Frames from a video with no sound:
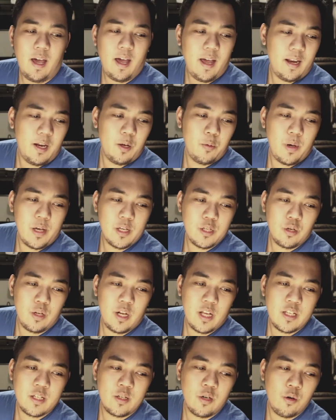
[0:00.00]
Anyway, so
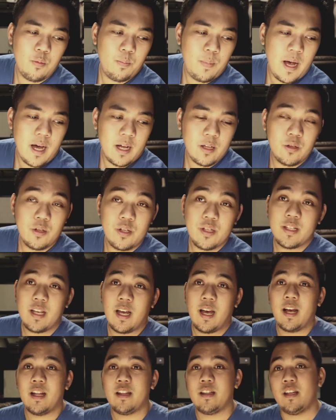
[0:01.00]
let's go back dun
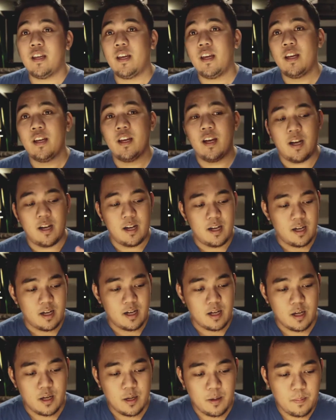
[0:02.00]
sa ating
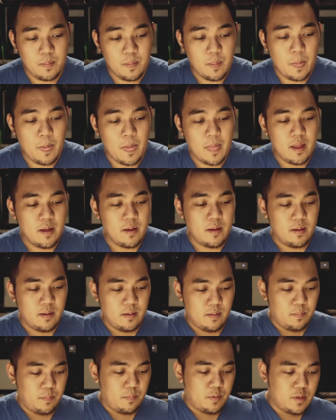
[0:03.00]
uh,
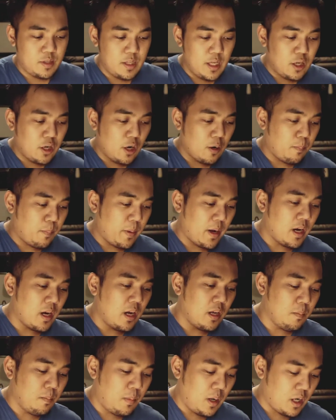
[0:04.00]
sneaker pair
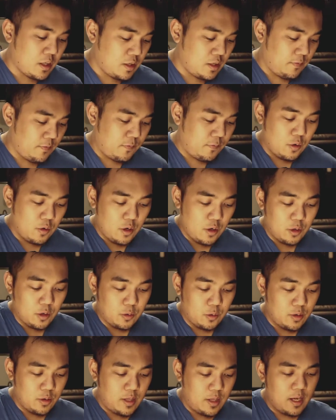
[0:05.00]
unboxing for
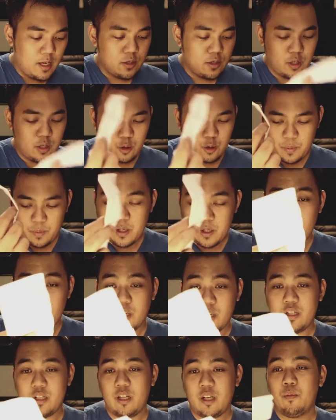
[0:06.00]
today. So, ito pa
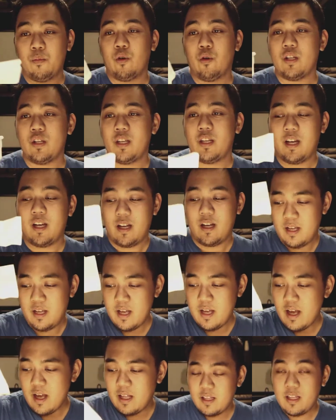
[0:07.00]
yung resibo kasi nga,
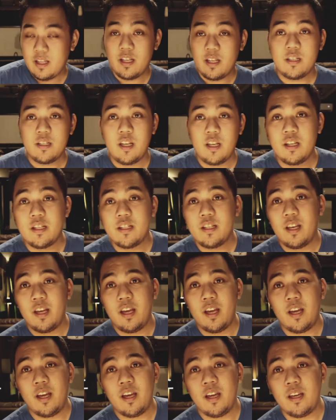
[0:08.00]
this is
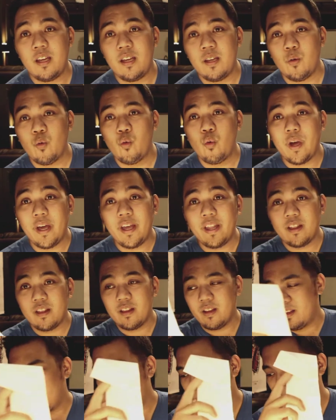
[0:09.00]
a
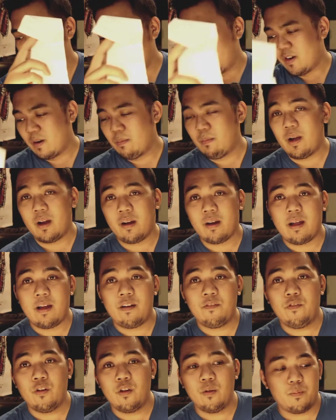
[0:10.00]
win from a
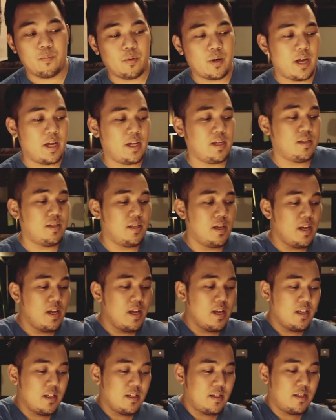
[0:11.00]
raffle prize
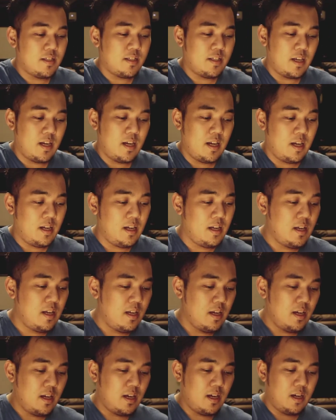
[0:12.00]
sa
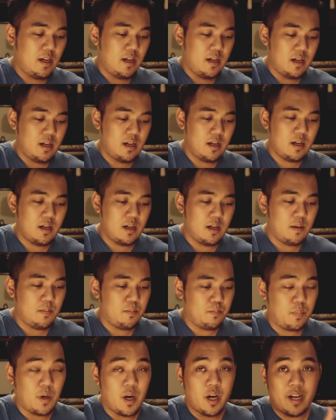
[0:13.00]

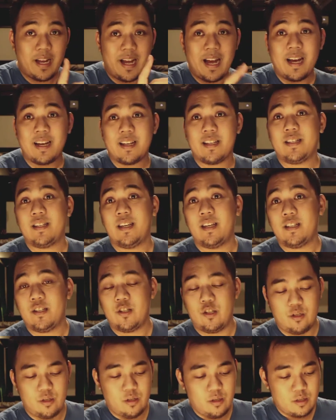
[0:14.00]
Uh, part
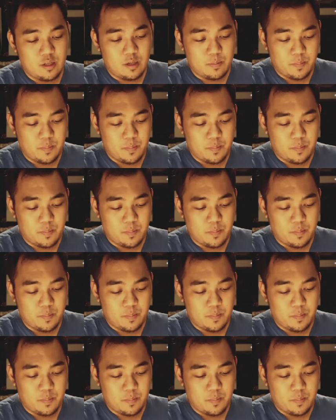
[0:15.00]
access, no?